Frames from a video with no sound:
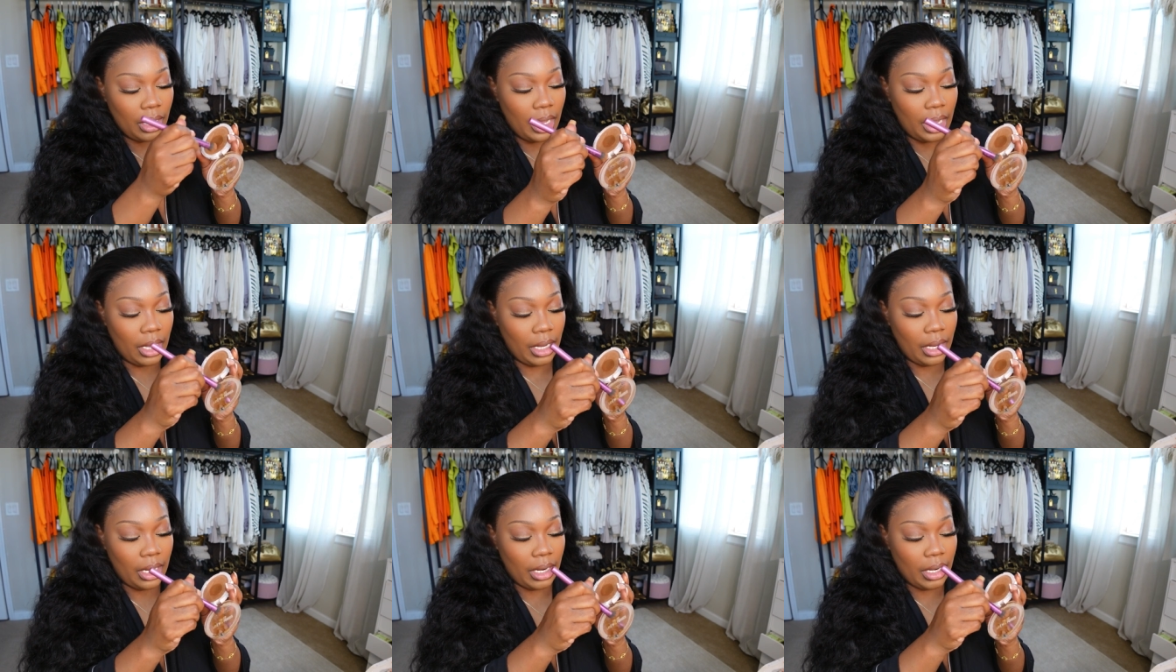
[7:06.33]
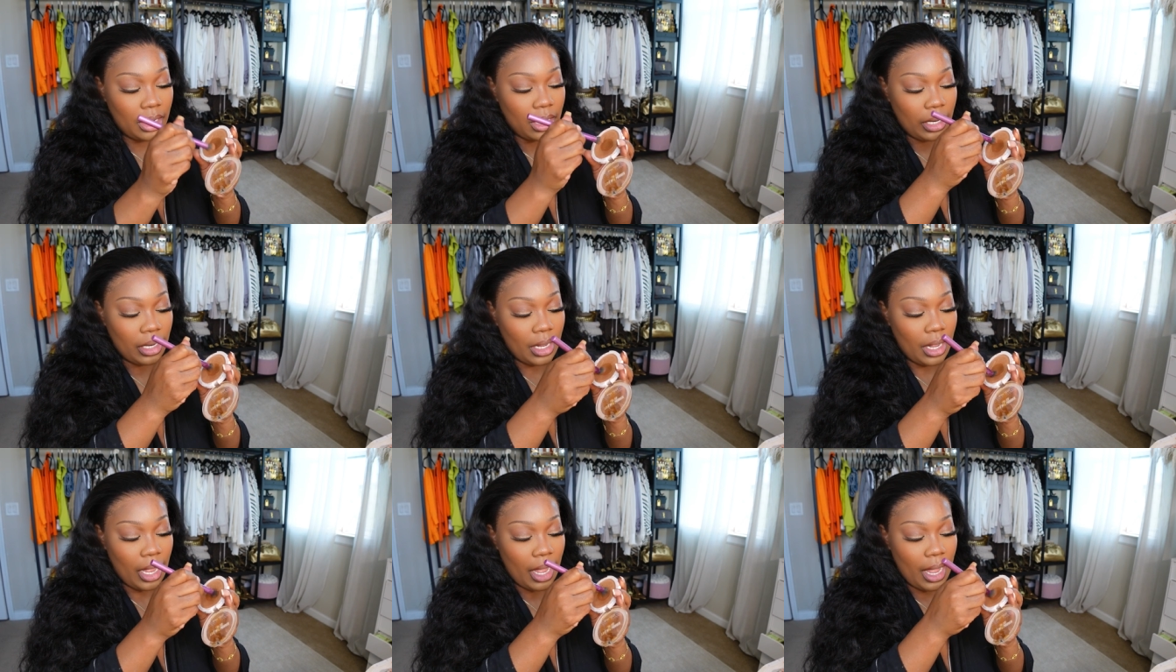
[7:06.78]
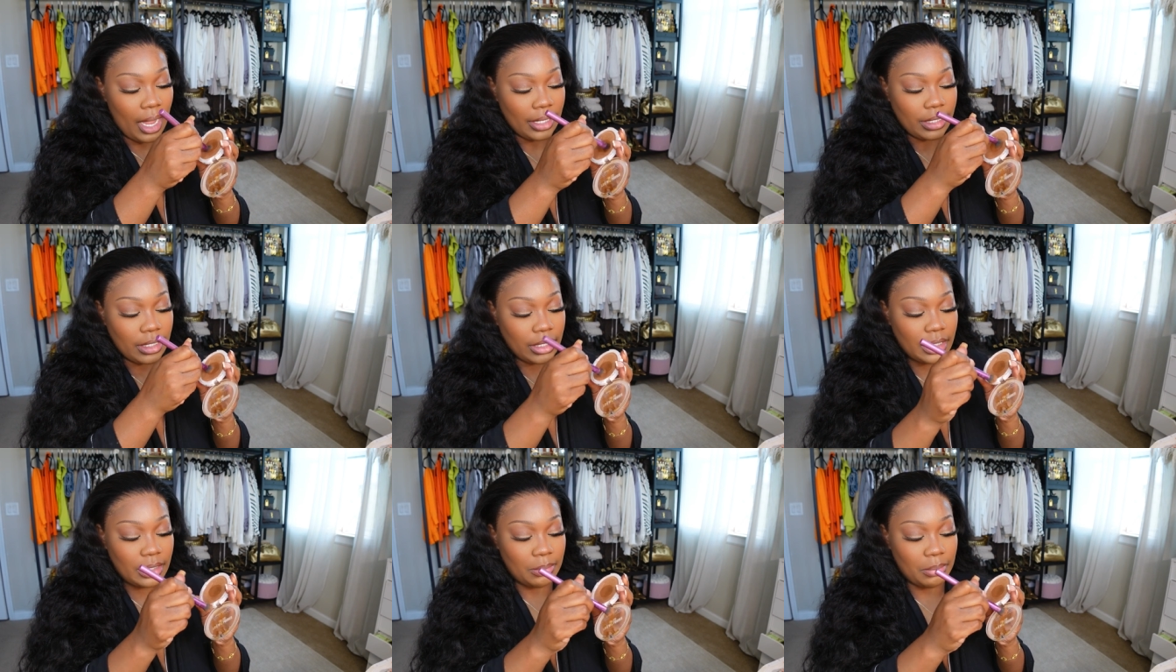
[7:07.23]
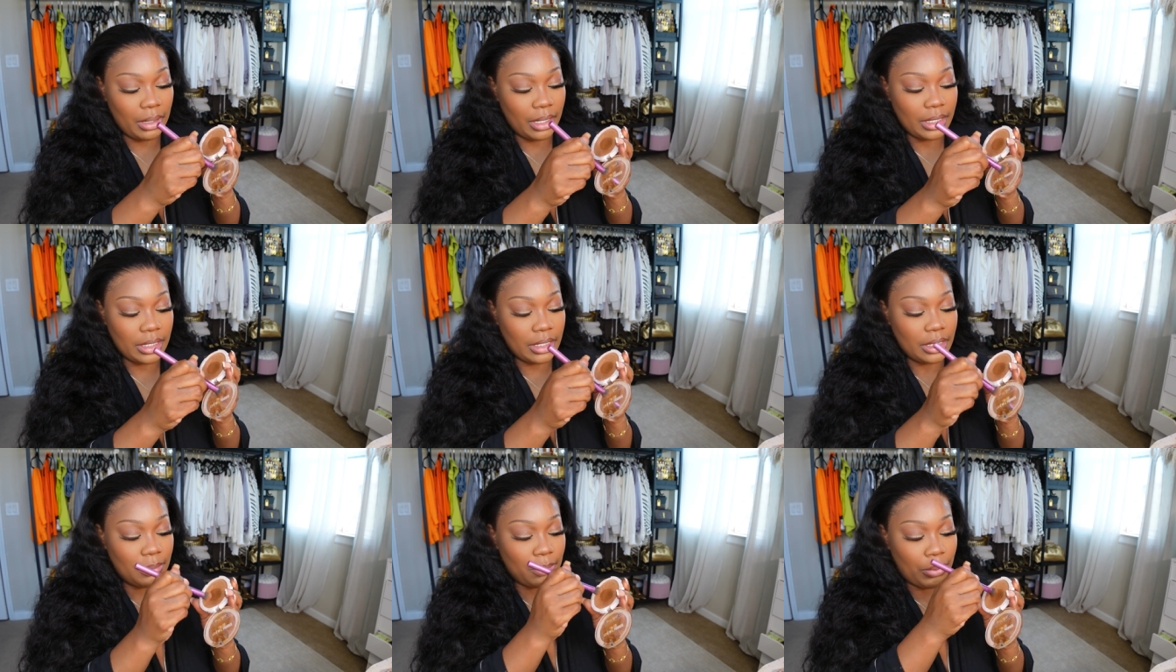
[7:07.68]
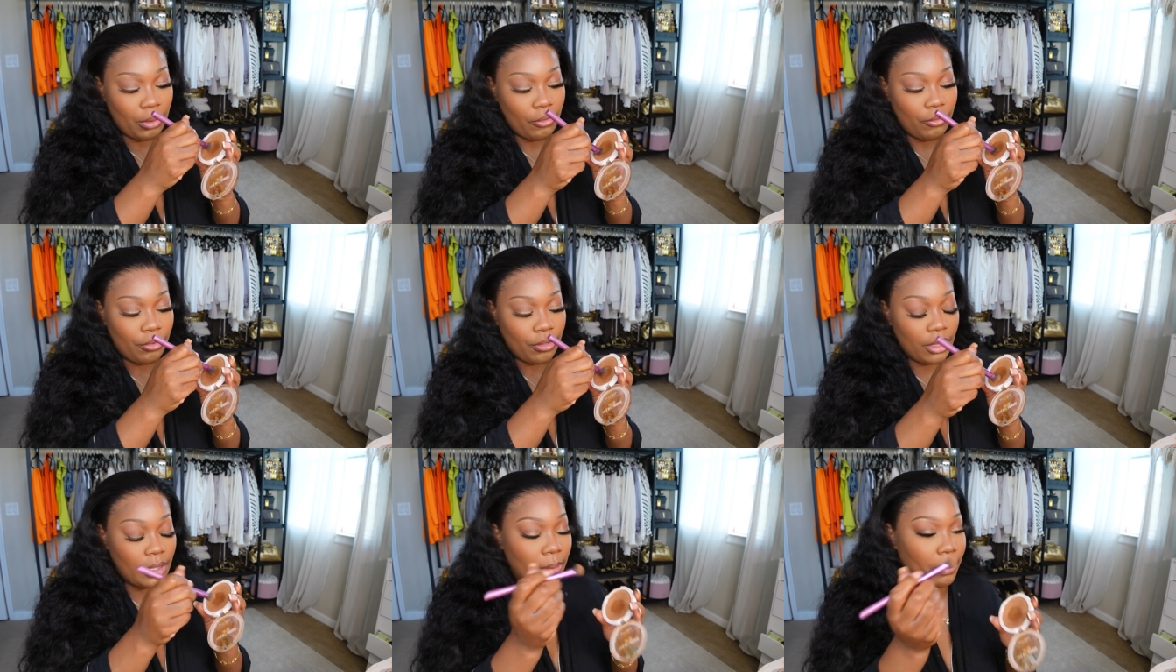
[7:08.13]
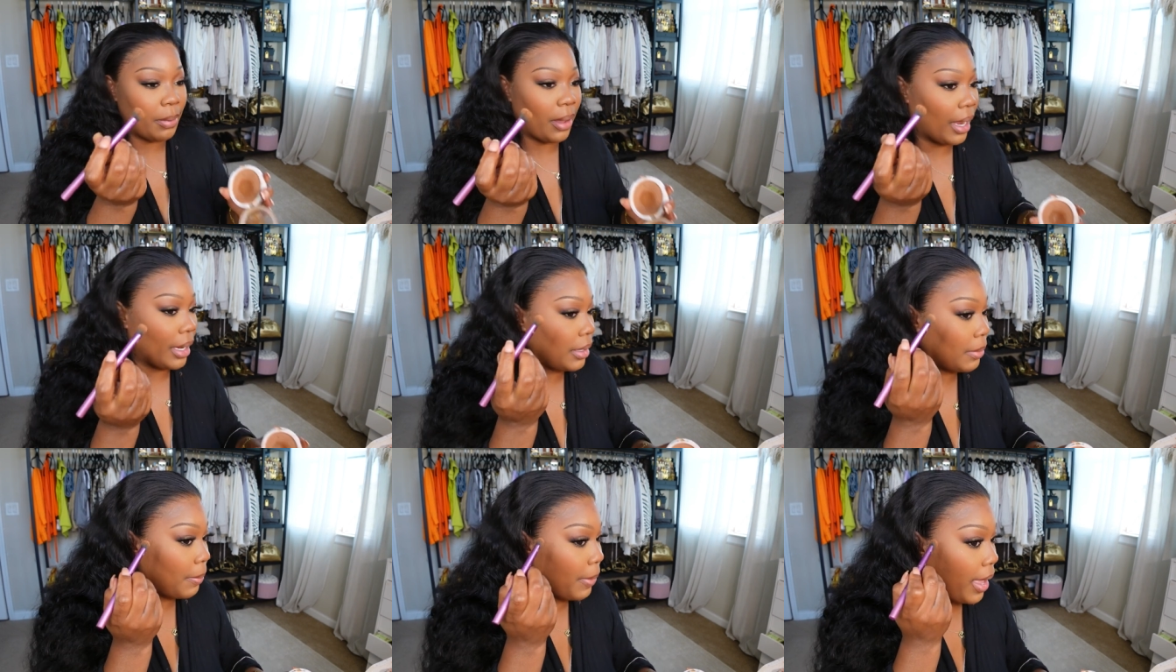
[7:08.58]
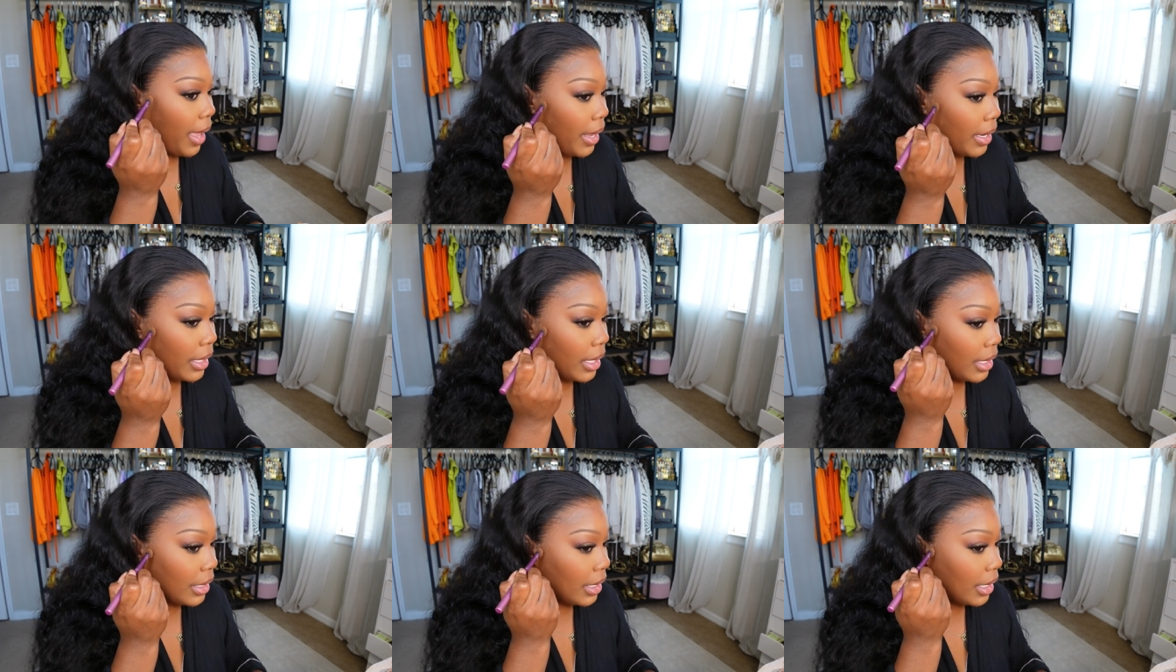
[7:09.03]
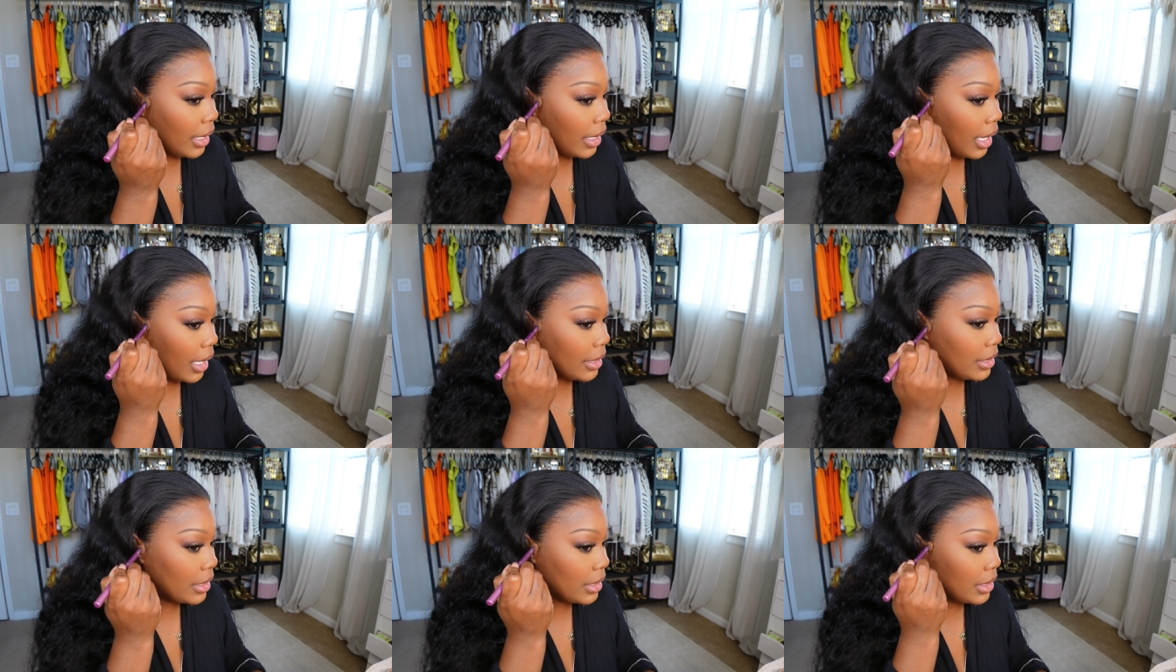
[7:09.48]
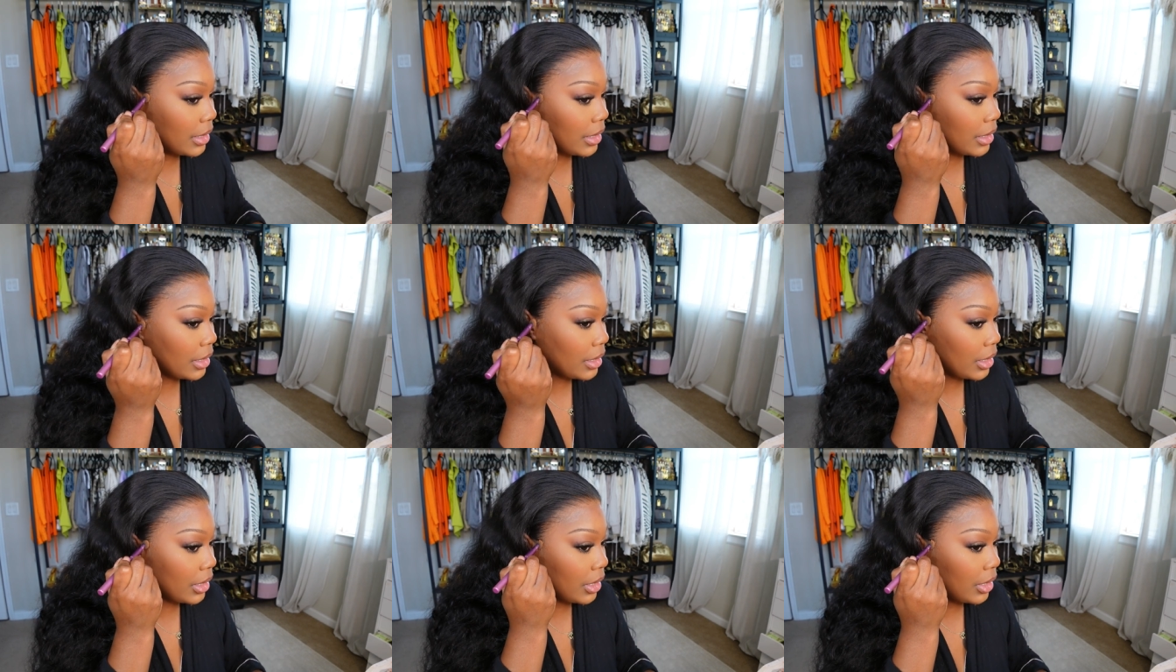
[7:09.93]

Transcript: and I just mix both of them back to back and then I just